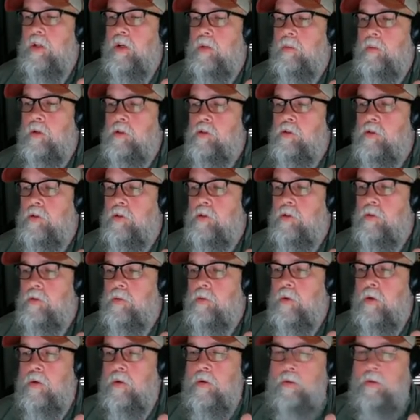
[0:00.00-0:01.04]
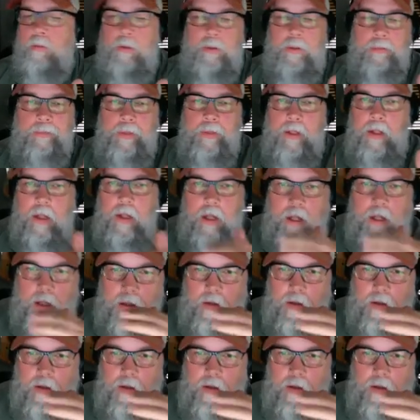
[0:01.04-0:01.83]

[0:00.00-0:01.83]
I'm not sure who wrote it, but uh,